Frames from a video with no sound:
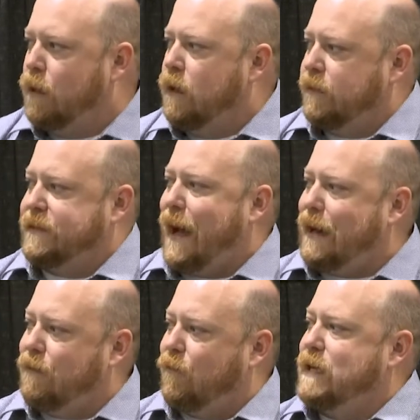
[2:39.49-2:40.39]
The data
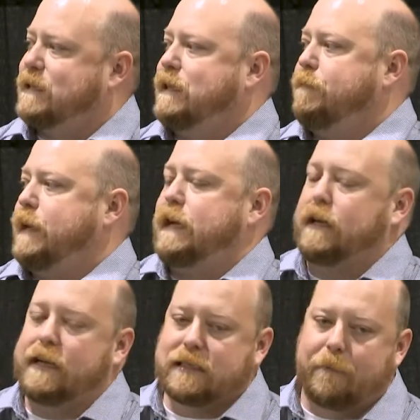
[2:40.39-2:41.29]
at rest
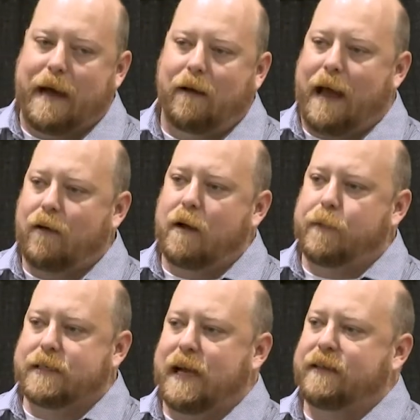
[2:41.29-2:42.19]
CP is about how do I
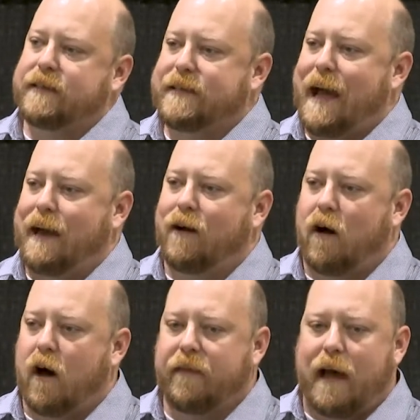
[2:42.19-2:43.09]
protect the data
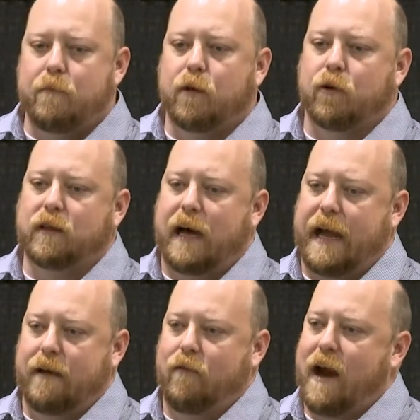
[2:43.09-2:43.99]
on that mobile
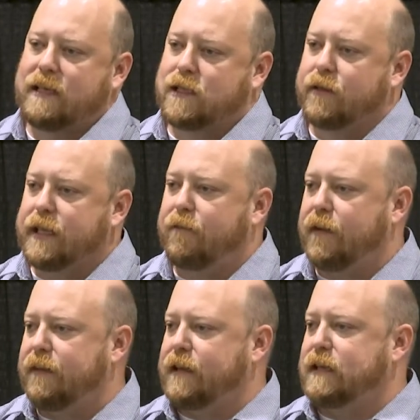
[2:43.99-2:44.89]
client, right? So in the
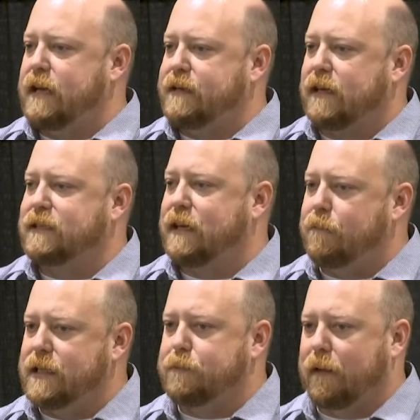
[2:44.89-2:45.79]
event that it does get
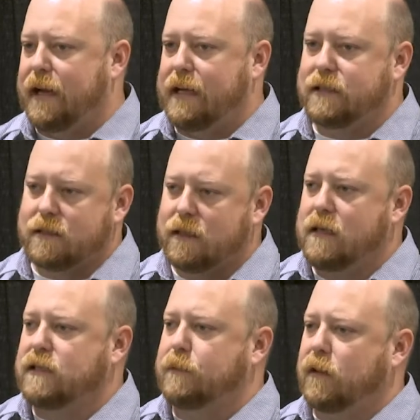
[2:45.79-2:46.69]
misplaced,
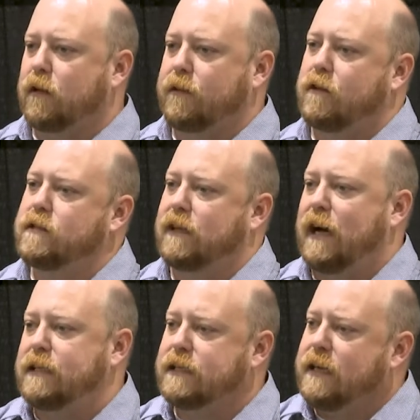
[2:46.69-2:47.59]
something along those
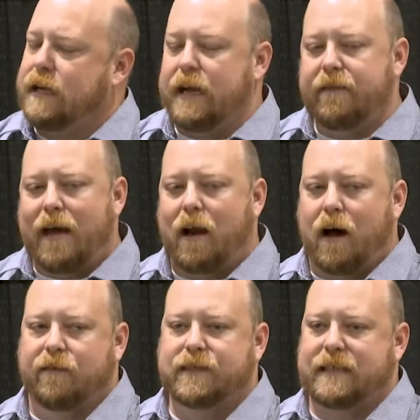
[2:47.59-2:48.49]
lines, in that
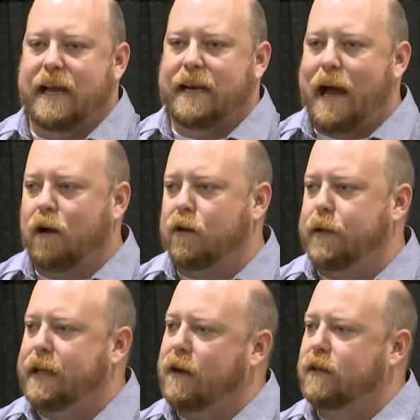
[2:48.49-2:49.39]
off state, how can
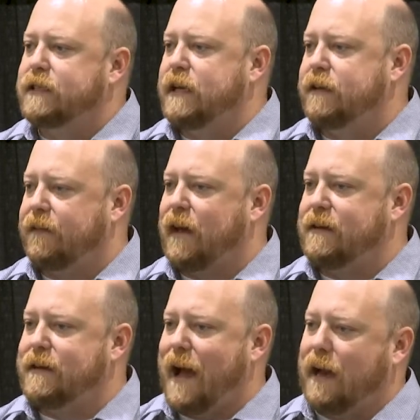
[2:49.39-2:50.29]
we guarantee that
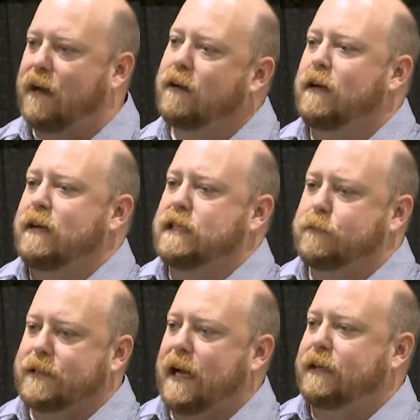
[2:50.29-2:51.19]
that data is
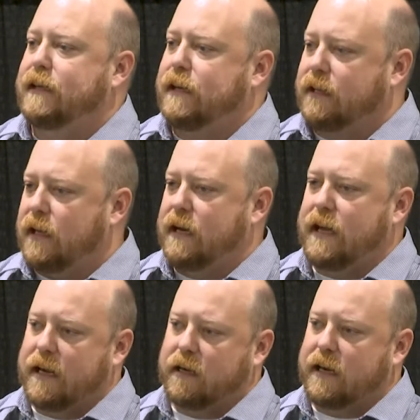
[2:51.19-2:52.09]
protected
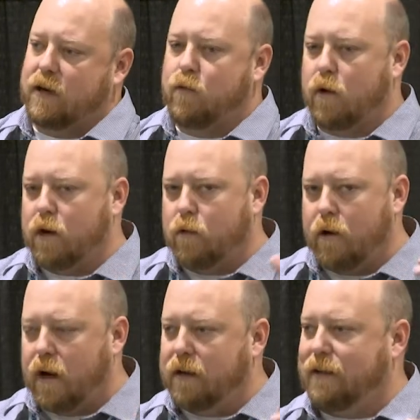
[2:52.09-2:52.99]
in a quote
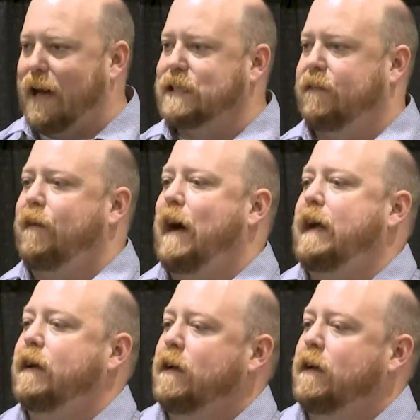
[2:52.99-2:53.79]
unquote unclassified